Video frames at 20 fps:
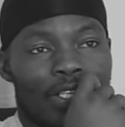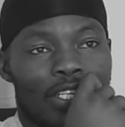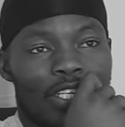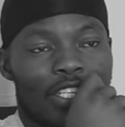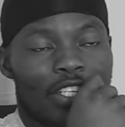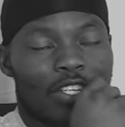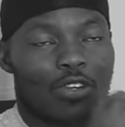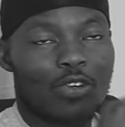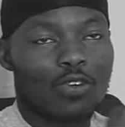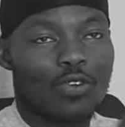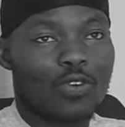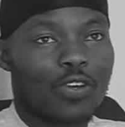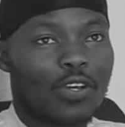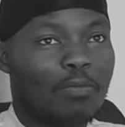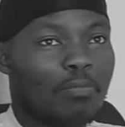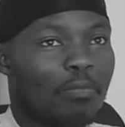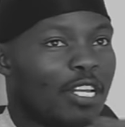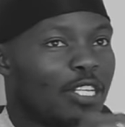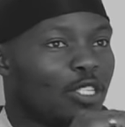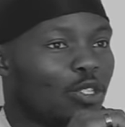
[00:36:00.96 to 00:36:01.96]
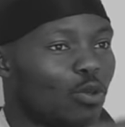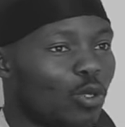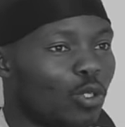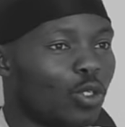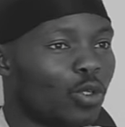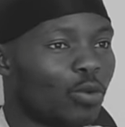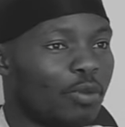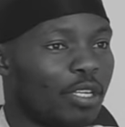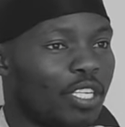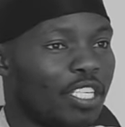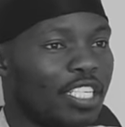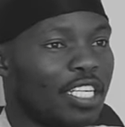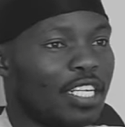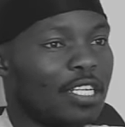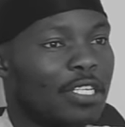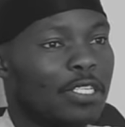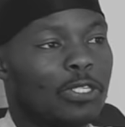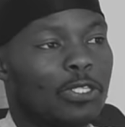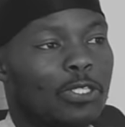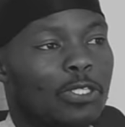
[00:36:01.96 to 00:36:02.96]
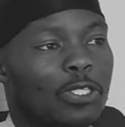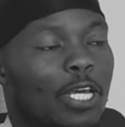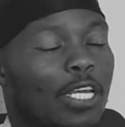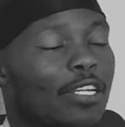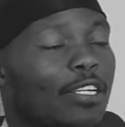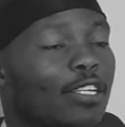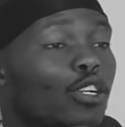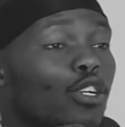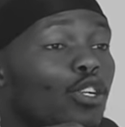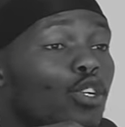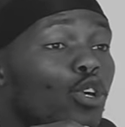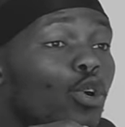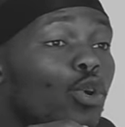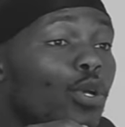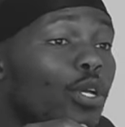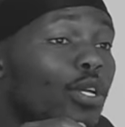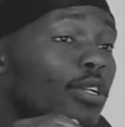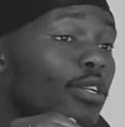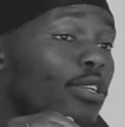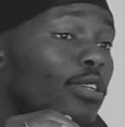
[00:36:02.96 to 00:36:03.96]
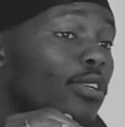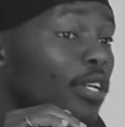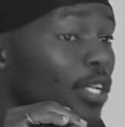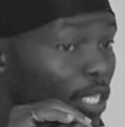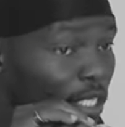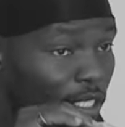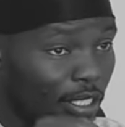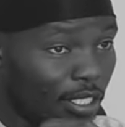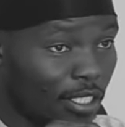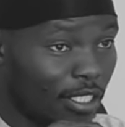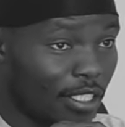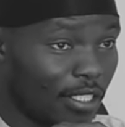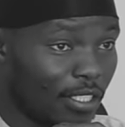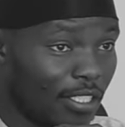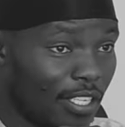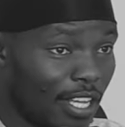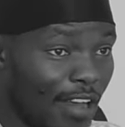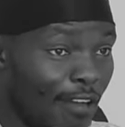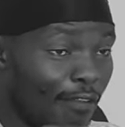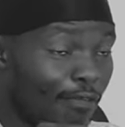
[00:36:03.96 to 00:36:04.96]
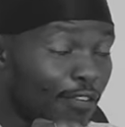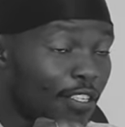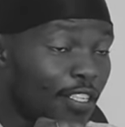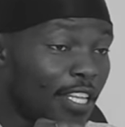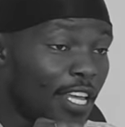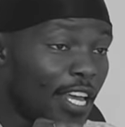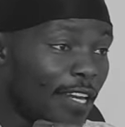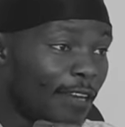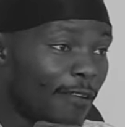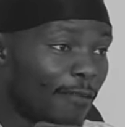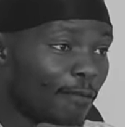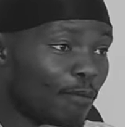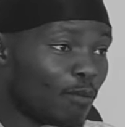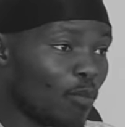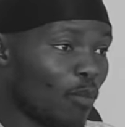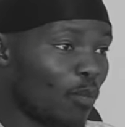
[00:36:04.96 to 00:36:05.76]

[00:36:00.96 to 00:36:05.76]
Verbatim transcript: You know, my social media started going crazy mm-hmm. after that.